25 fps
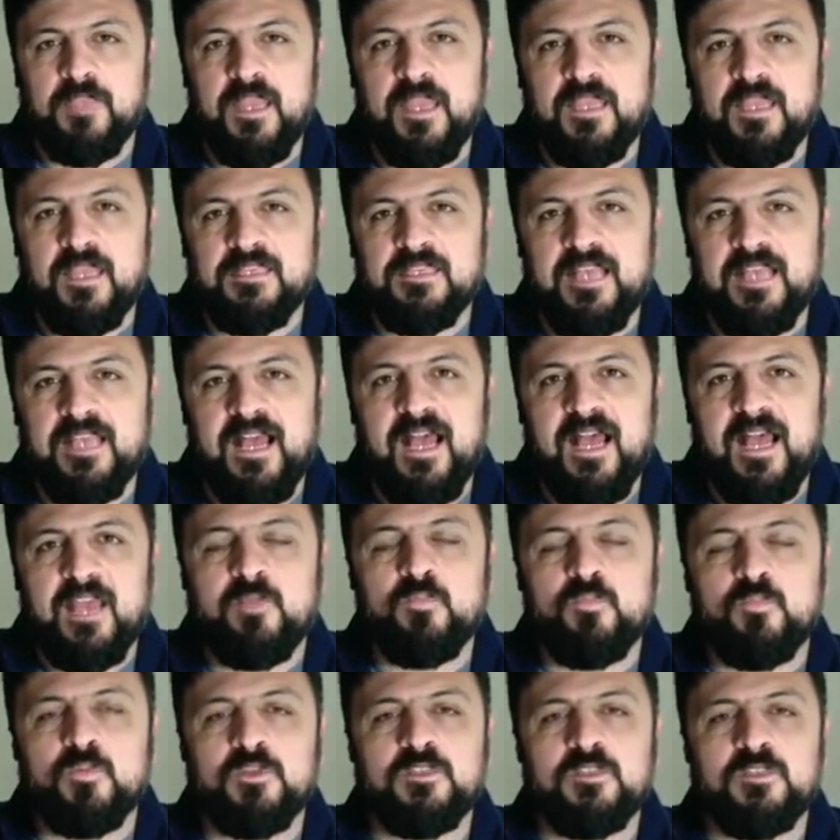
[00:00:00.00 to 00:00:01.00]
And
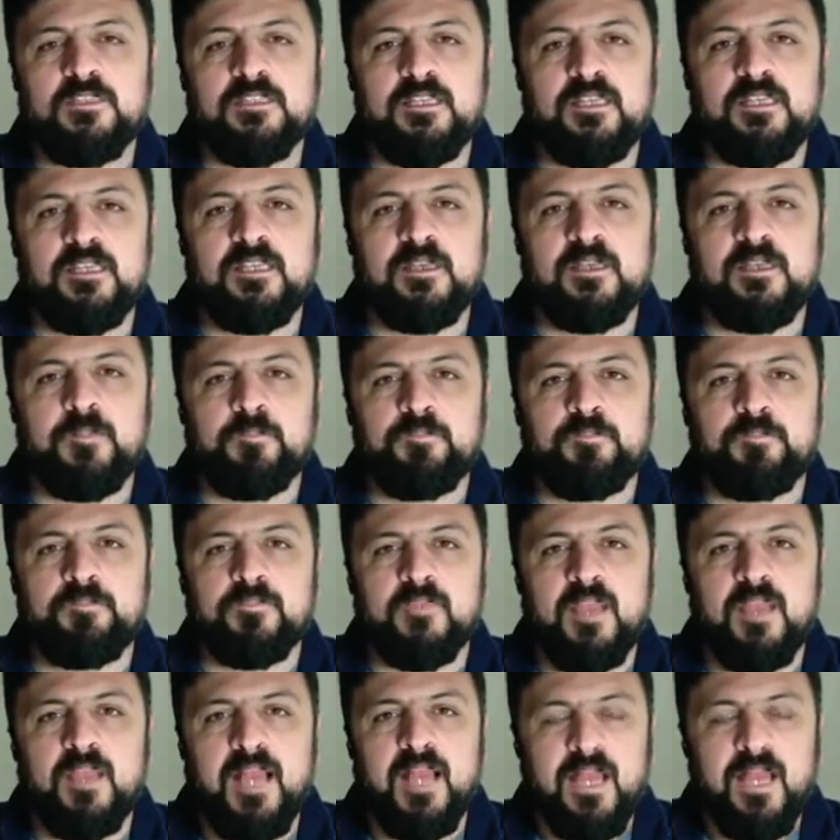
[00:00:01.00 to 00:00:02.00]
I
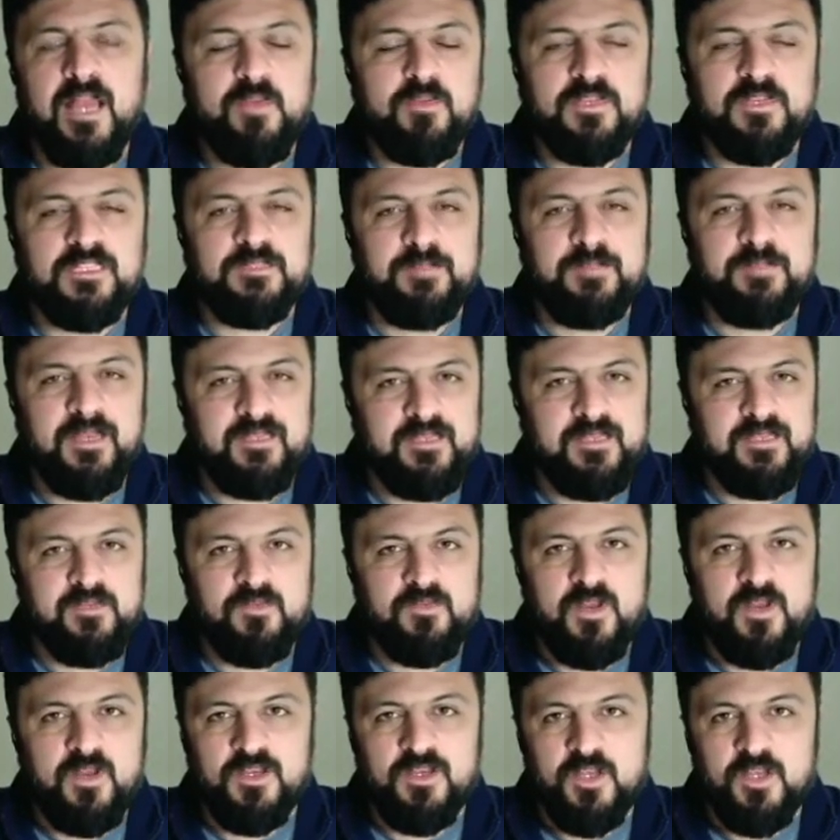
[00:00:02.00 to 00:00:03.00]
would expect
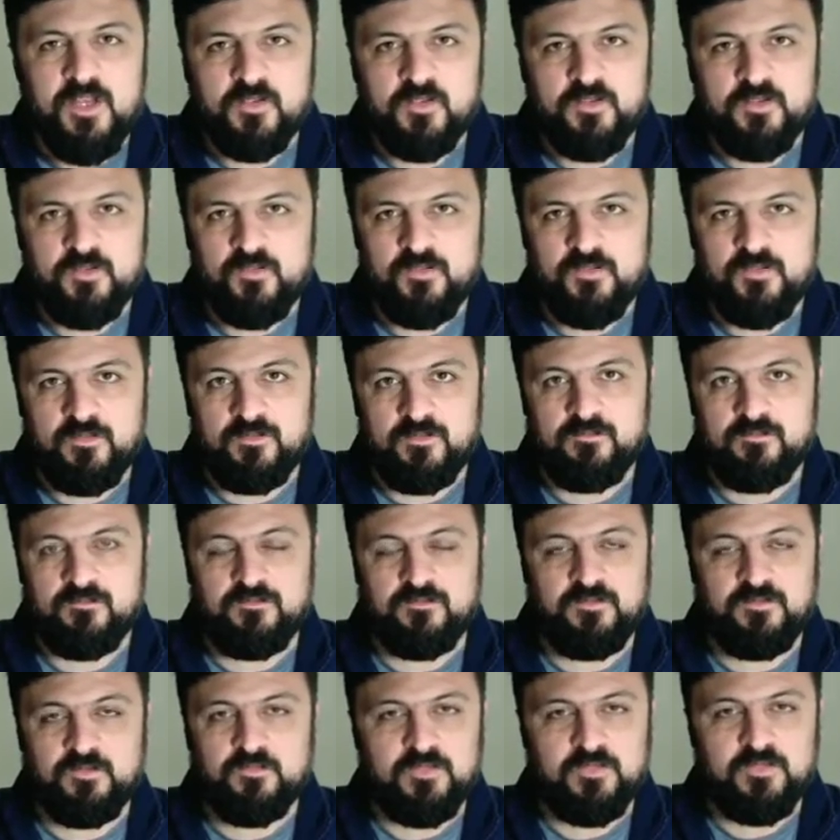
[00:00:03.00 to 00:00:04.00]
Iran not to
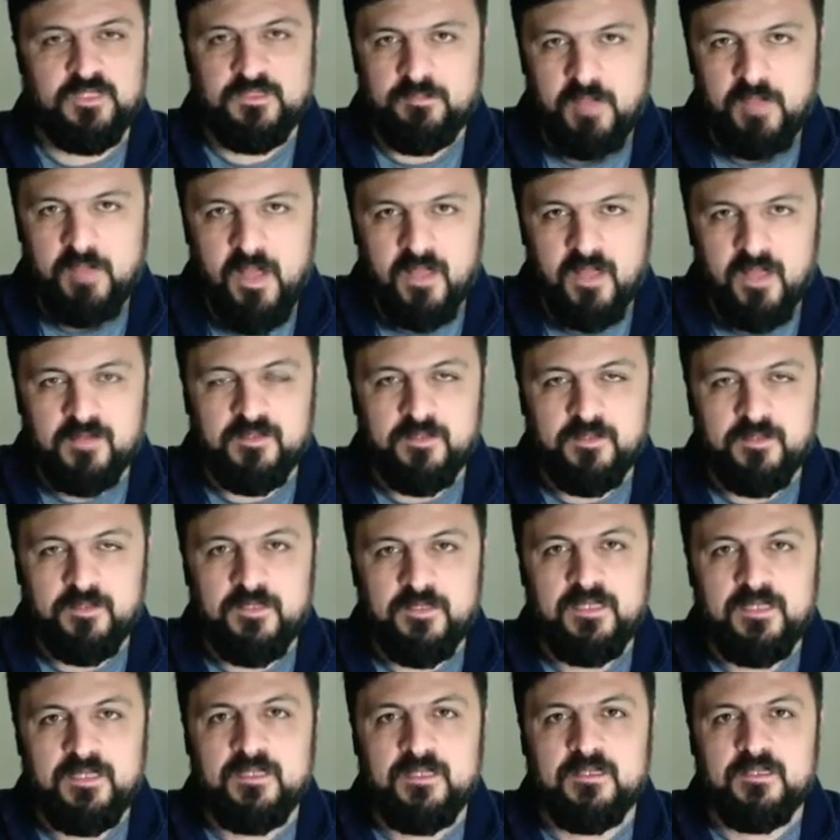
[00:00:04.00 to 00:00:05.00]
respond
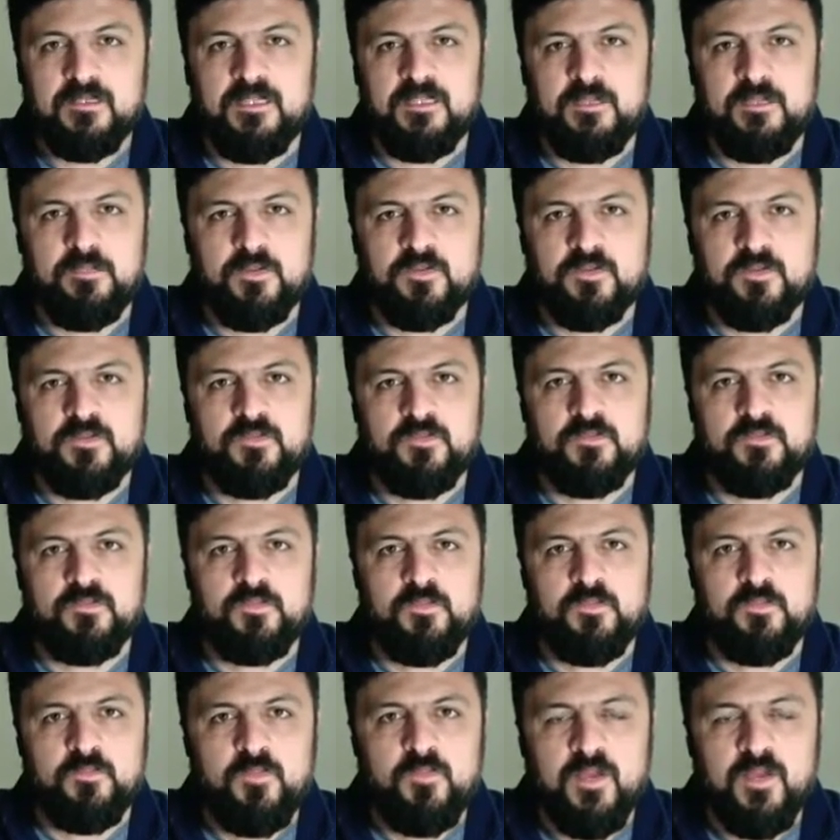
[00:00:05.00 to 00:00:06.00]
immediately, but
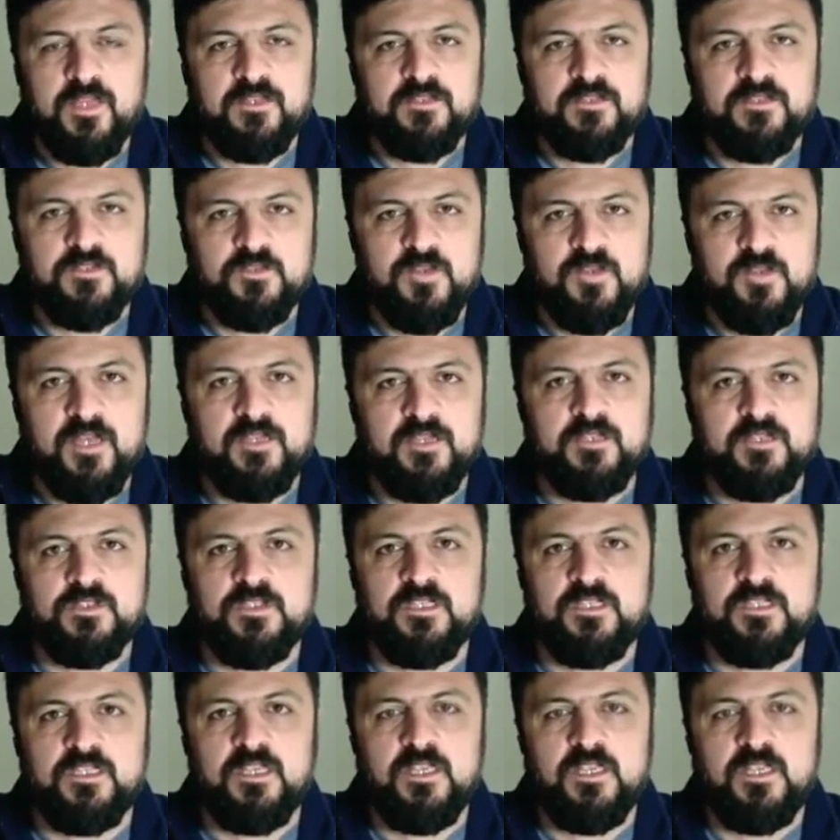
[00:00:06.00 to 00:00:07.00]
to find a
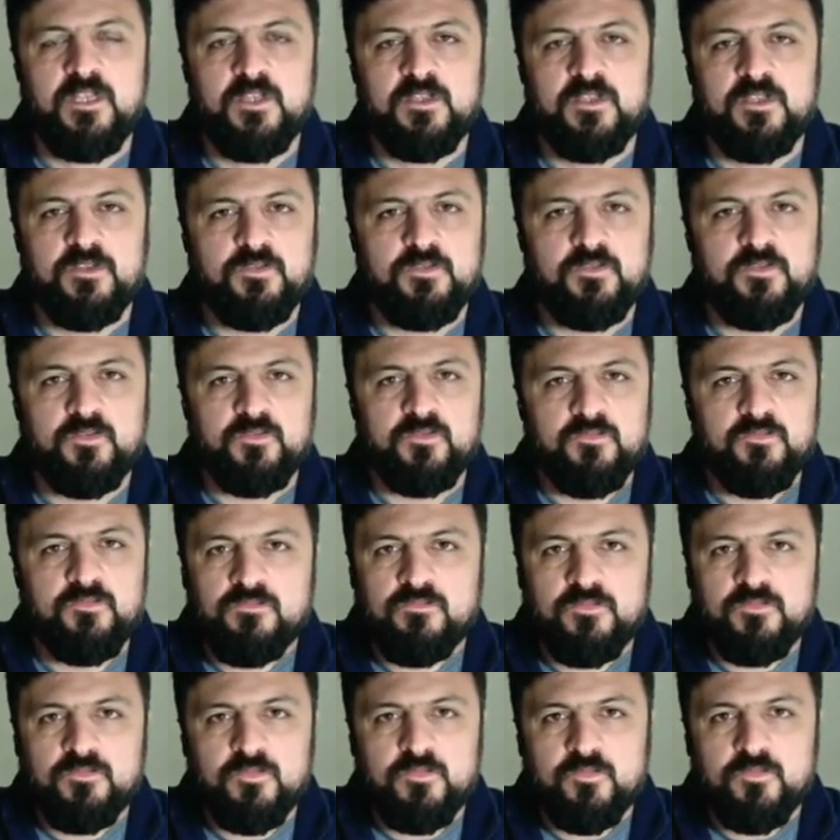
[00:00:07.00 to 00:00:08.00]
strategy
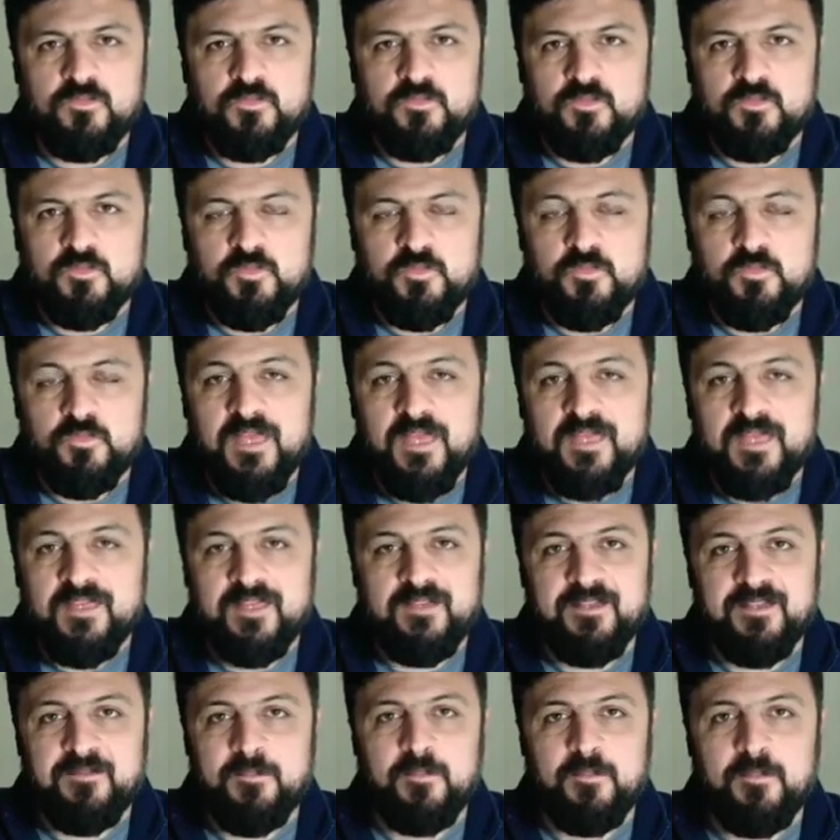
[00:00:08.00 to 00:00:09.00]
to do that
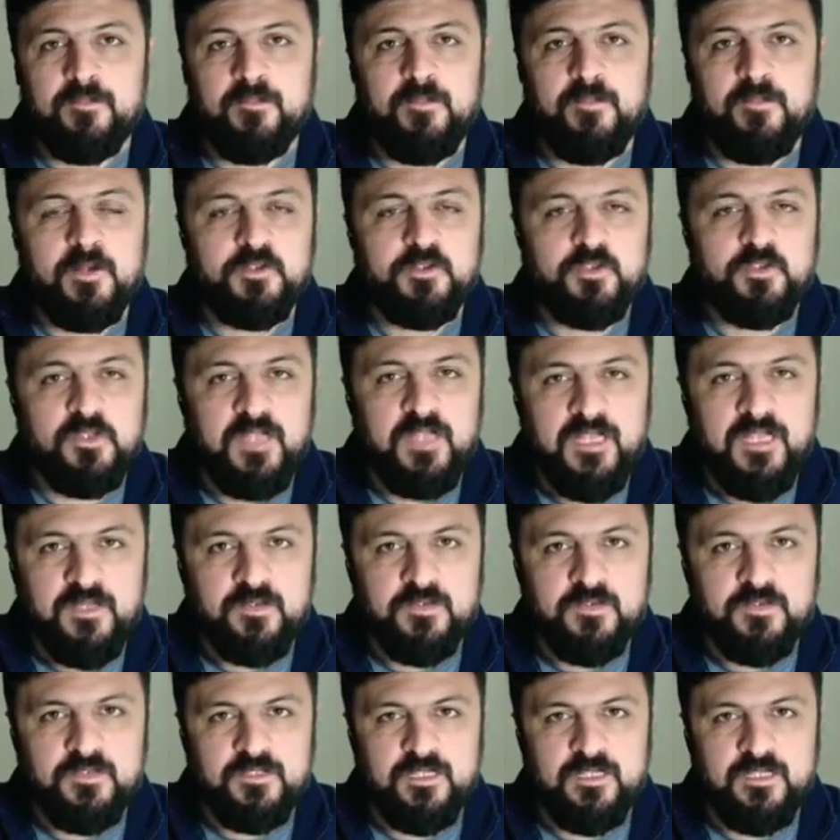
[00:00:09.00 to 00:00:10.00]
at a much
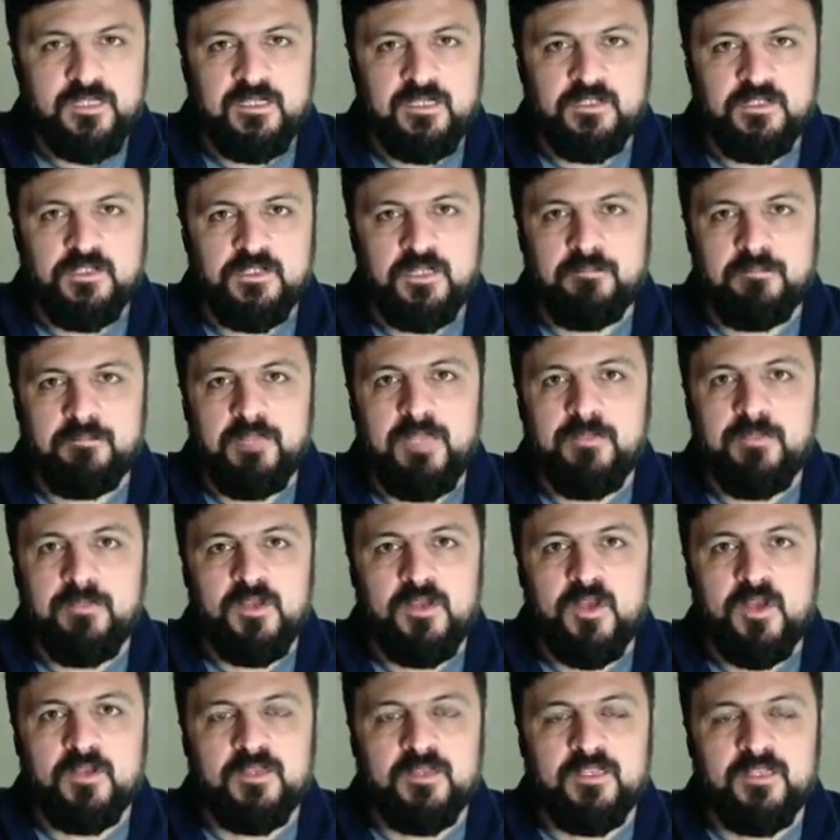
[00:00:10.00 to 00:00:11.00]
later stage, and
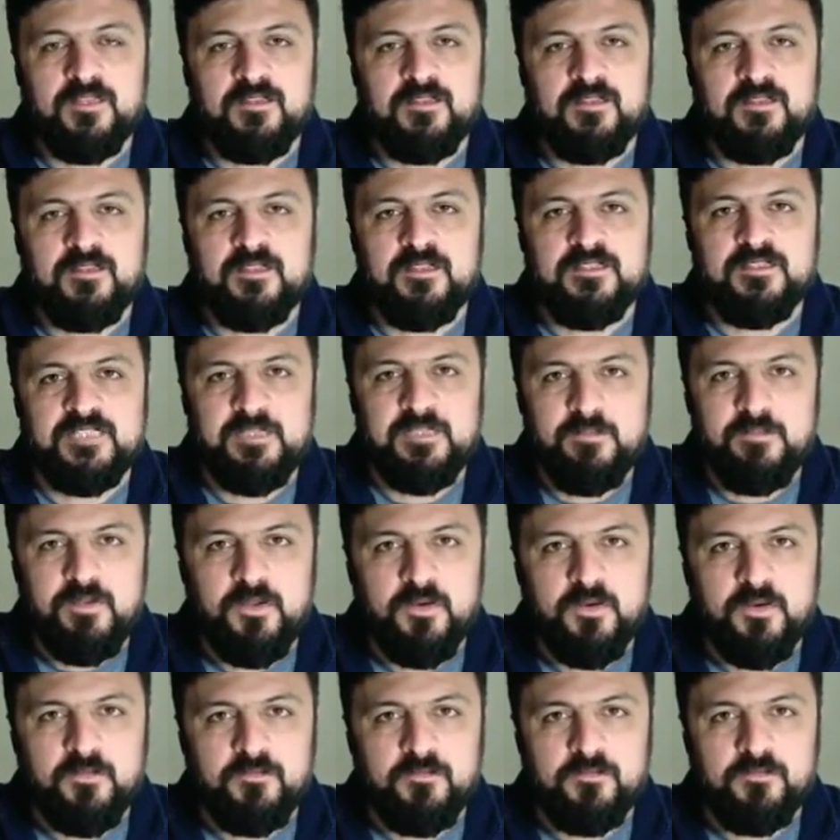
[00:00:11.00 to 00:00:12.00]
maybe not in
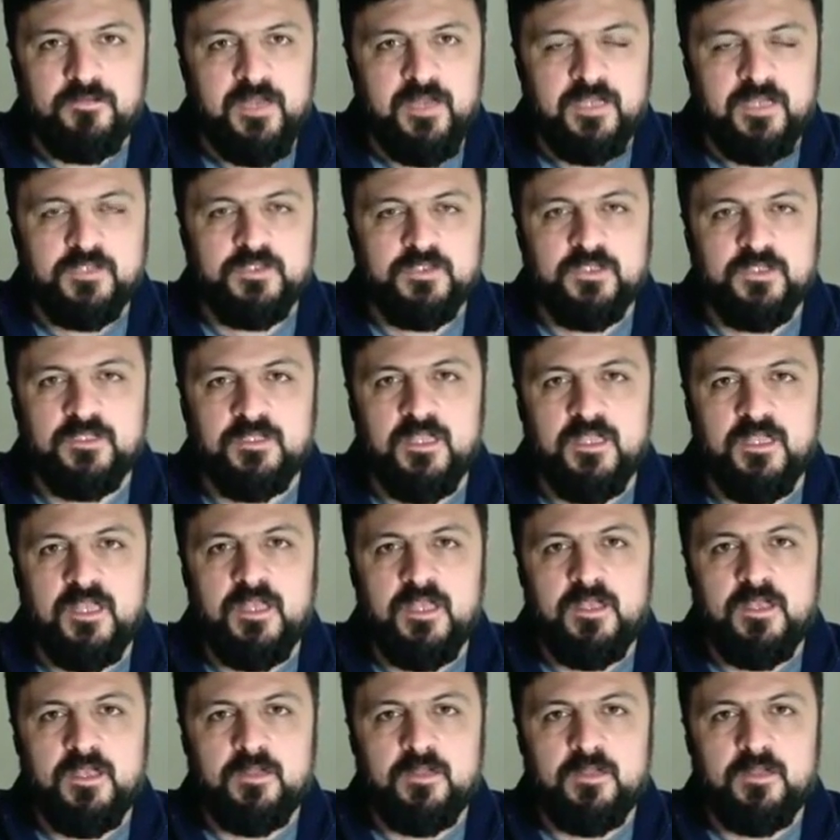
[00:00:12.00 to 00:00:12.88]
similar fashion,